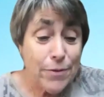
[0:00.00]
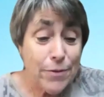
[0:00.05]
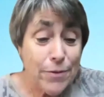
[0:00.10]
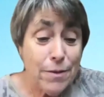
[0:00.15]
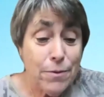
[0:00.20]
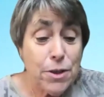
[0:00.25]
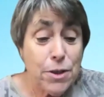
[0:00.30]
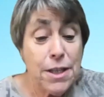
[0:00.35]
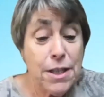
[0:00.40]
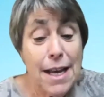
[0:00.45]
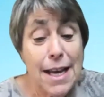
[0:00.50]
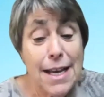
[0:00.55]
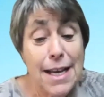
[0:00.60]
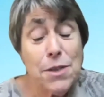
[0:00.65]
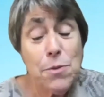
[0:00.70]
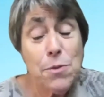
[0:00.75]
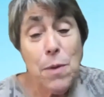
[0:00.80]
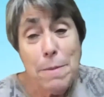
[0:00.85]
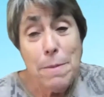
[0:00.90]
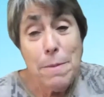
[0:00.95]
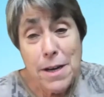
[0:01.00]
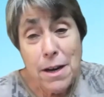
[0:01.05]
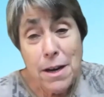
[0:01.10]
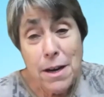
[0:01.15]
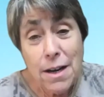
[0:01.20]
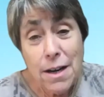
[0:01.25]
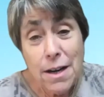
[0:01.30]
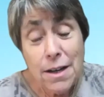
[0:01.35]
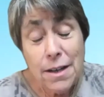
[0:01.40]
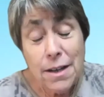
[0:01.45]
For today's webinar,
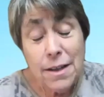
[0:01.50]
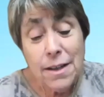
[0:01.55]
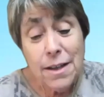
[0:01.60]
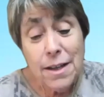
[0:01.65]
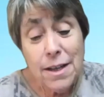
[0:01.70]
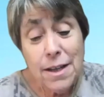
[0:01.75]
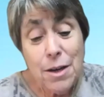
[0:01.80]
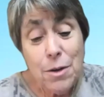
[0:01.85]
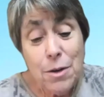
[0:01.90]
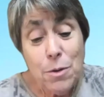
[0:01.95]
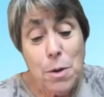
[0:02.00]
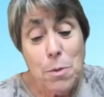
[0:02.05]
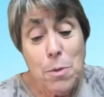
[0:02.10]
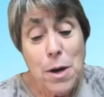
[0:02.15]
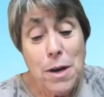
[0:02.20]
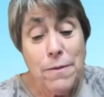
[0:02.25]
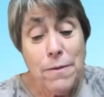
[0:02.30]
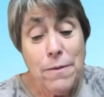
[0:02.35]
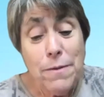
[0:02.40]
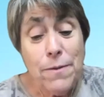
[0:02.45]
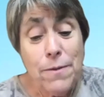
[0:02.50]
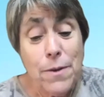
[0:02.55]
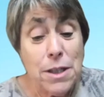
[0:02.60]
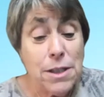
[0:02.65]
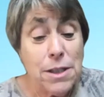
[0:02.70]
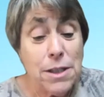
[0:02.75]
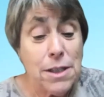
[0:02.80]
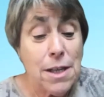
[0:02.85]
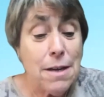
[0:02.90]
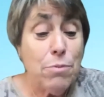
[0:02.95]
we want to focus
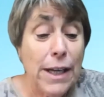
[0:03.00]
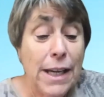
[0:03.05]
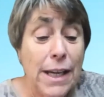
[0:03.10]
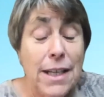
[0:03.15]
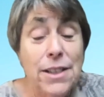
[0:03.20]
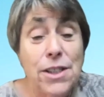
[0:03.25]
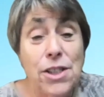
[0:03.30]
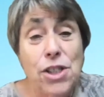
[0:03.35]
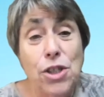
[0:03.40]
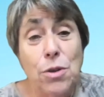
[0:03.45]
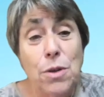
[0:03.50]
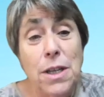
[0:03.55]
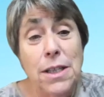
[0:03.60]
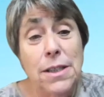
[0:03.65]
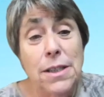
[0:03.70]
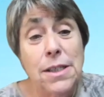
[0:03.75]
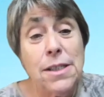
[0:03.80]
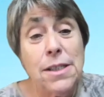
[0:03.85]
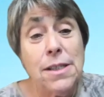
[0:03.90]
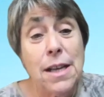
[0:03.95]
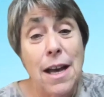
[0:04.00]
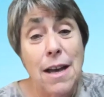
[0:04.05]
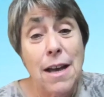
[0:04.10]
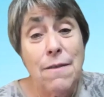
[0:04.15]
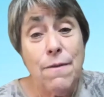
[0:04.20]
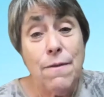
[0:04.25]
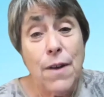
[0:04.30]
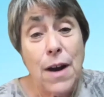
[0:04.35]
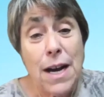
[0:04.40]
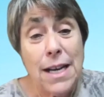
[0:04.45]
on bringing students
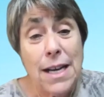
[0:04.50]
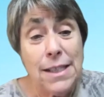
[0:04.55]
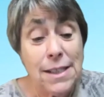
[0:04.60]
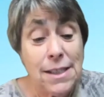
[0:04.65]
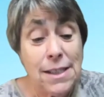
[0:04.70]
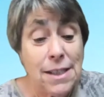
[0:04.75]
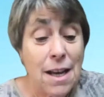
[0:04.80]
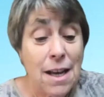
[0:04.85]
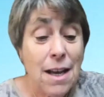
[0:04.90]
advice